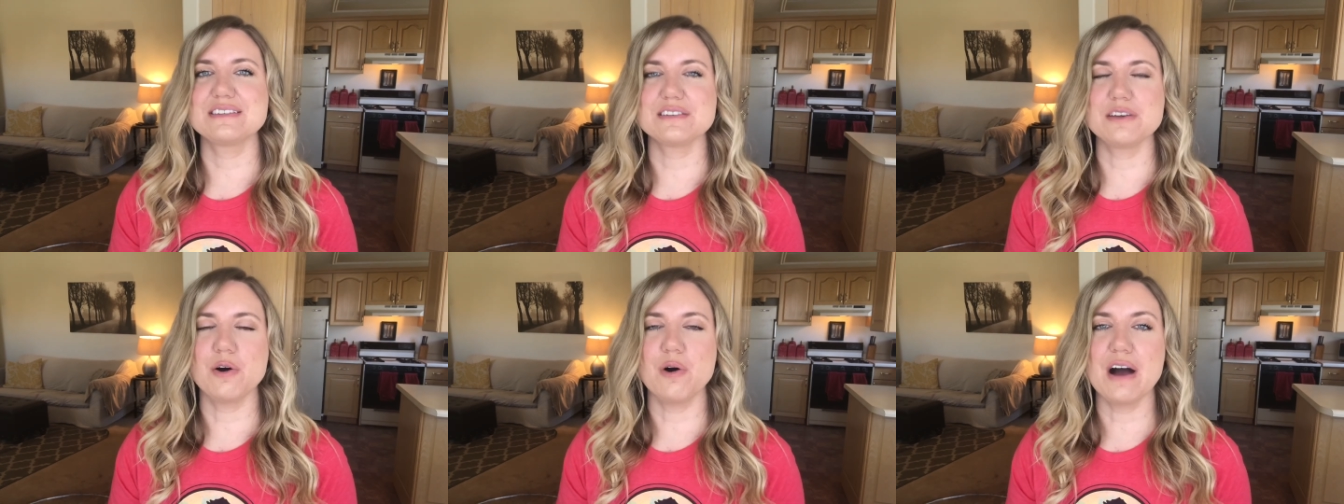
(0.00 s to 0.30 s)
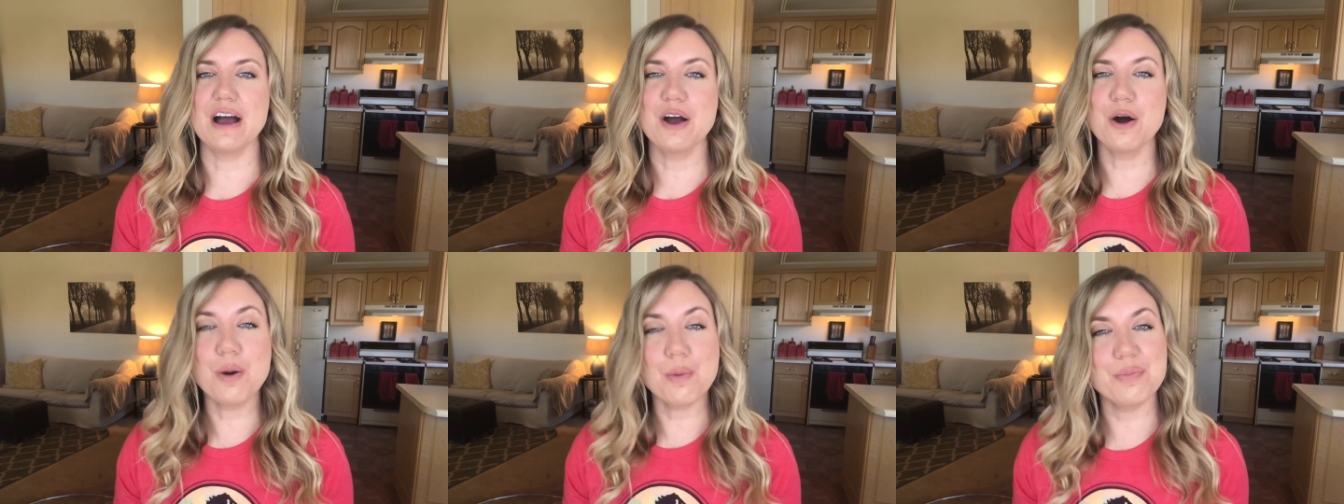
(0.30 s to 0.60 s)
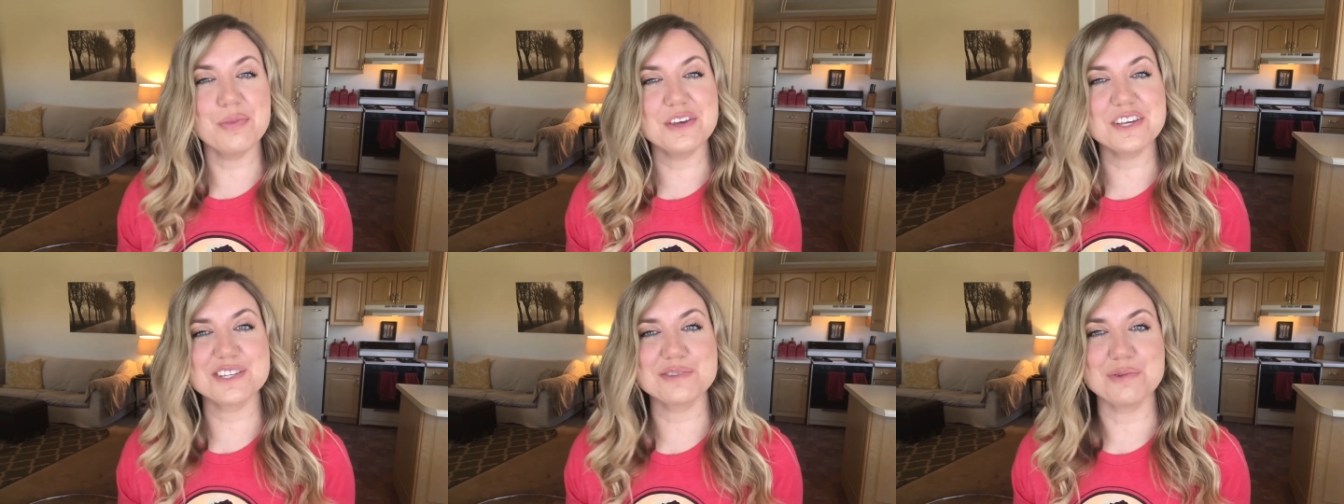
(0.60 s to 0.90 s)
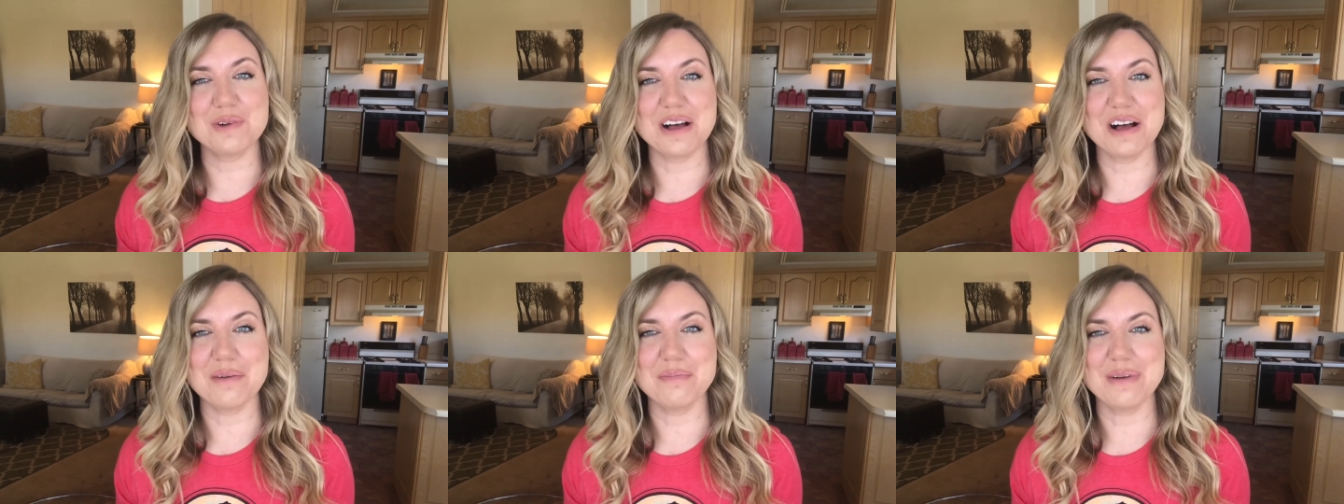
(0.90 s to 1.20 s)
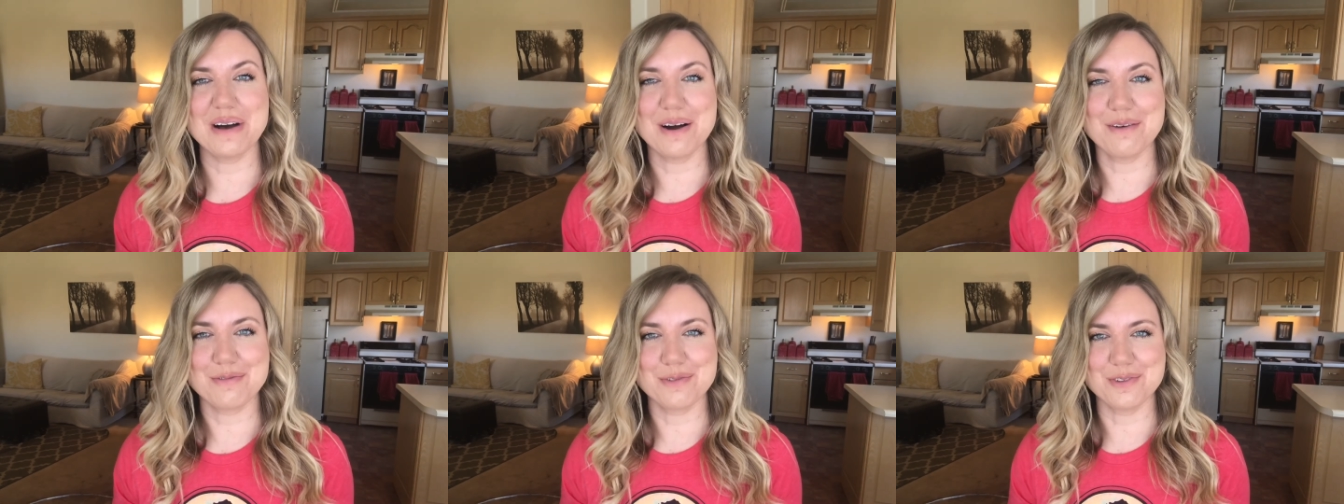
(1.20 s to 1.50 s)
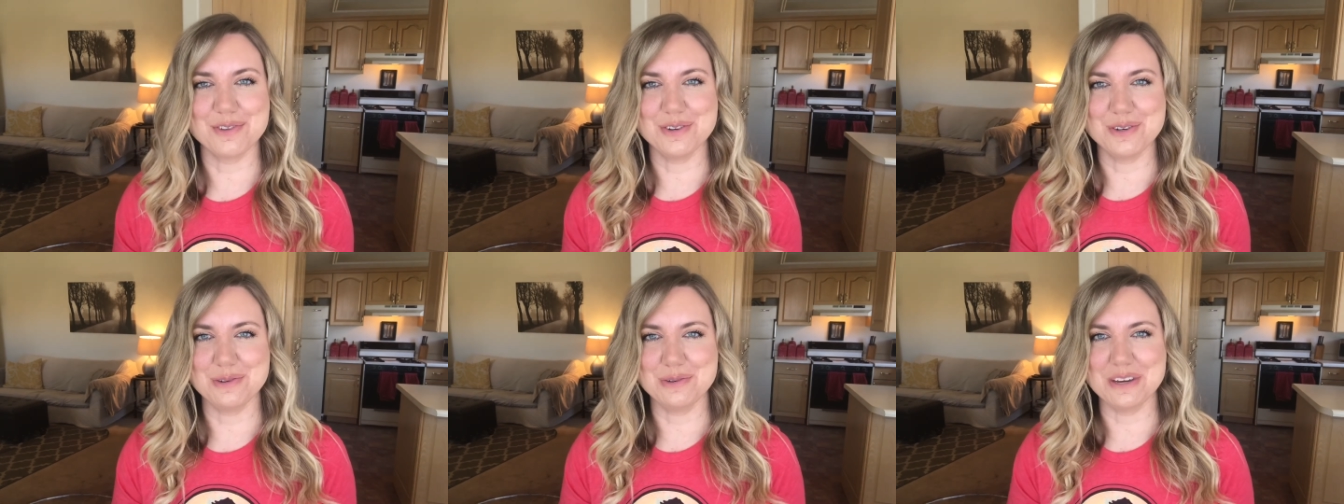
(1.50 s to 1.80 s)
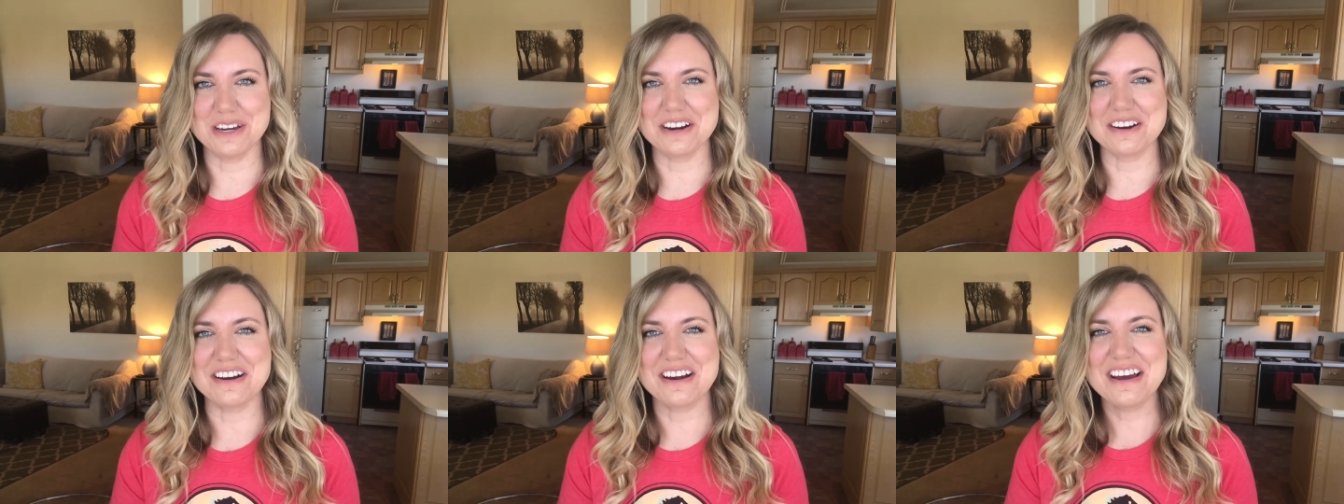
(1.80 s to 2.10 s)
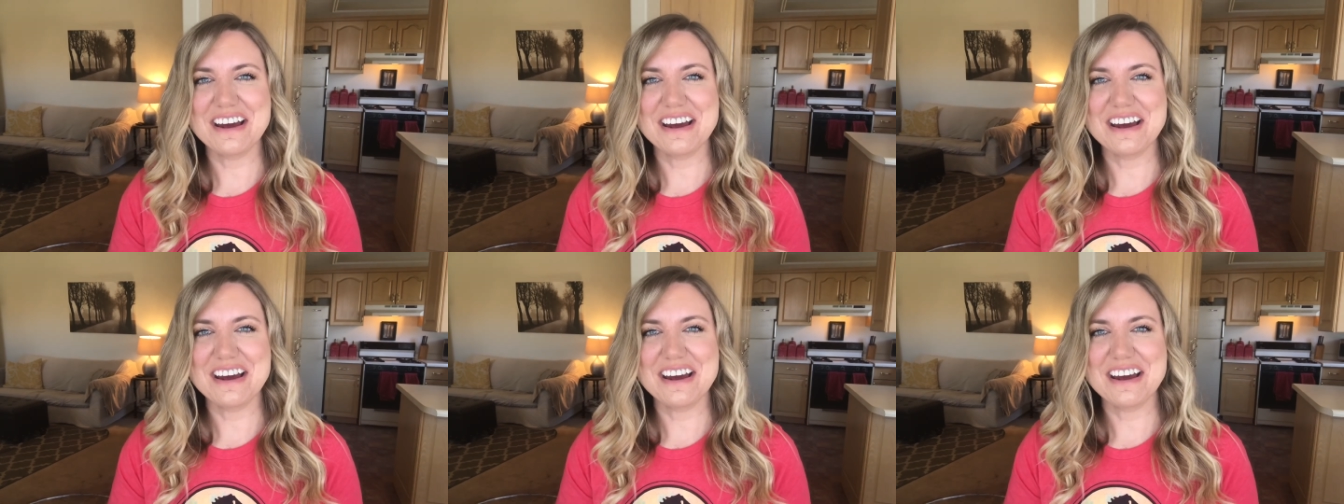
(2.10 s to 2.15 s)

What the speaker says: So I hope this will help out for the new year.